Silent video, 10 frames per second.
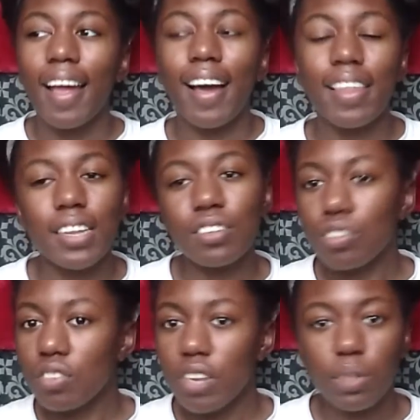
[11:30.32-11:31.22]
And that's
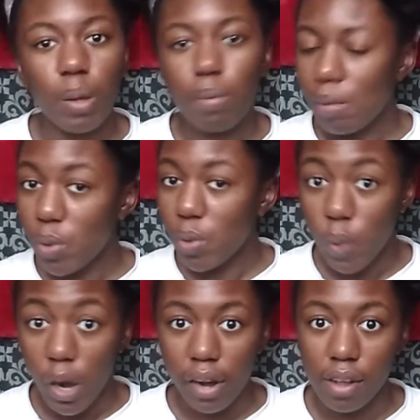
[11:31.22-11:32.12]
just not the way people
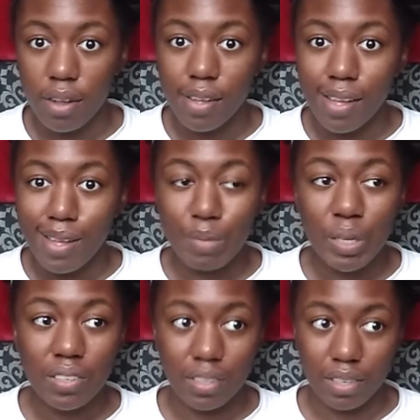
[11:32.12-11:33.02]
work
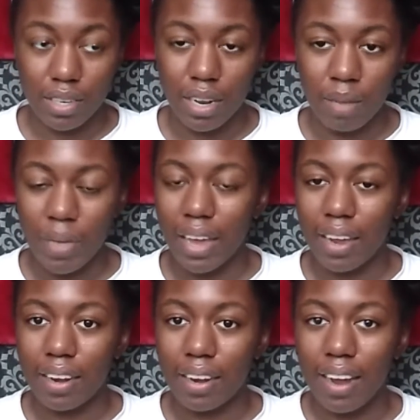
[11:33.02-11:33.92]
most of the time.
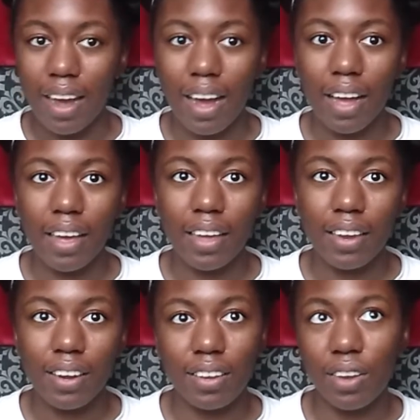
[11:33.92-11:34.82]
And I
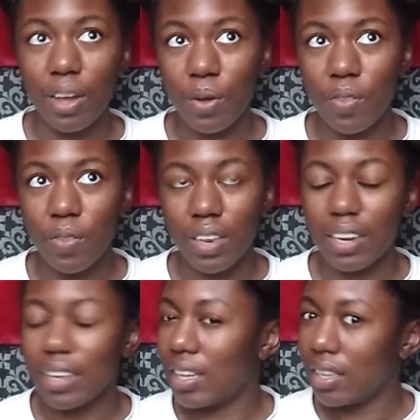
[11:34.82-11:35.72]
know that
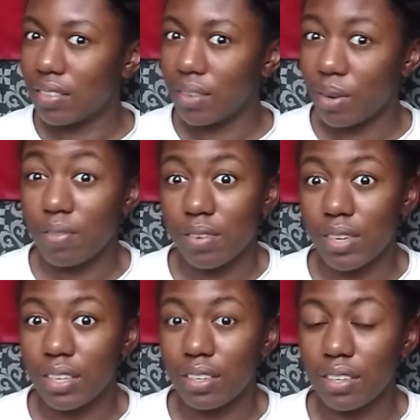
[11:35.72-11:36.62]
he's over
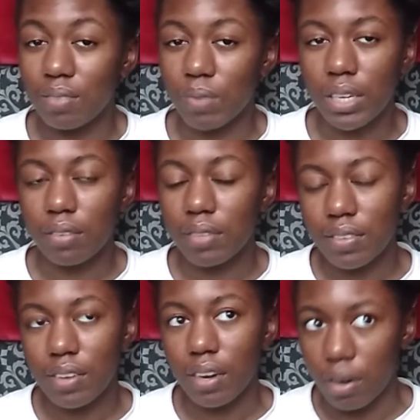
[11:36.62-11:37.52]
it. Well,
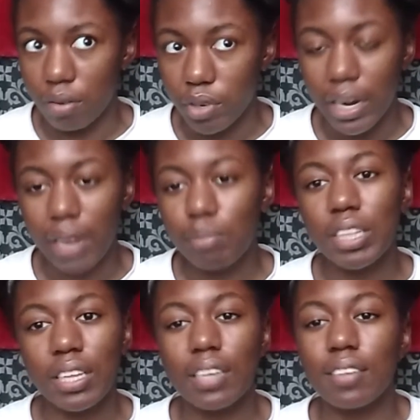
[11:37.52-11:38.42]
he's not over it. I mean,
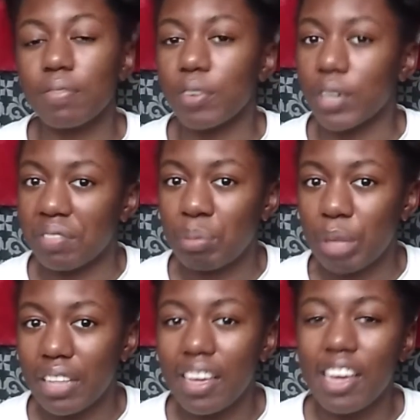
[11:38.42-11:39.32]
like, he's forgiven
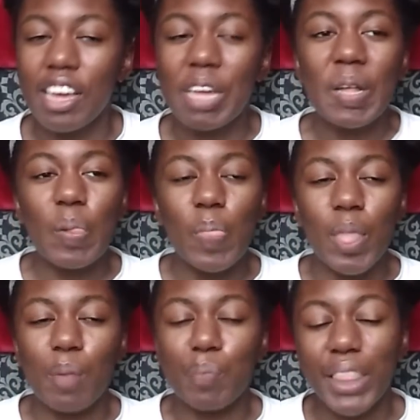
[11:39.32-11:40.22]
me.
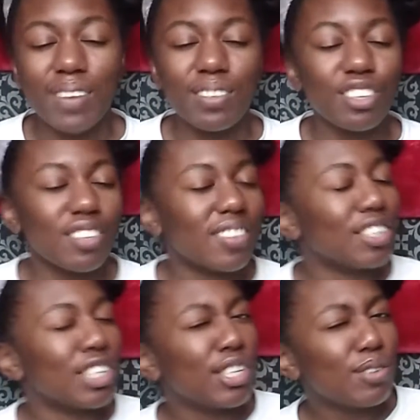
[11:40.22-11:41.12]
But that was just
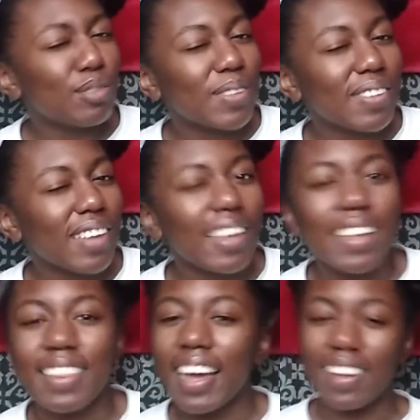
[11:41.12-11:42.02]
such a huge mistake.
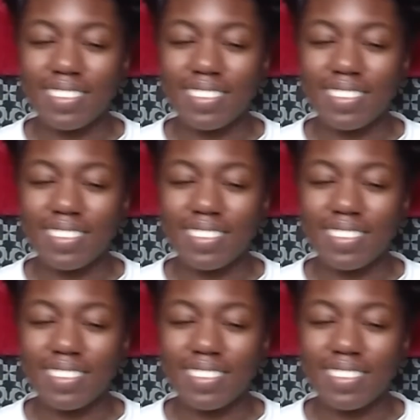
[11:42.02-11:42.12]
And like,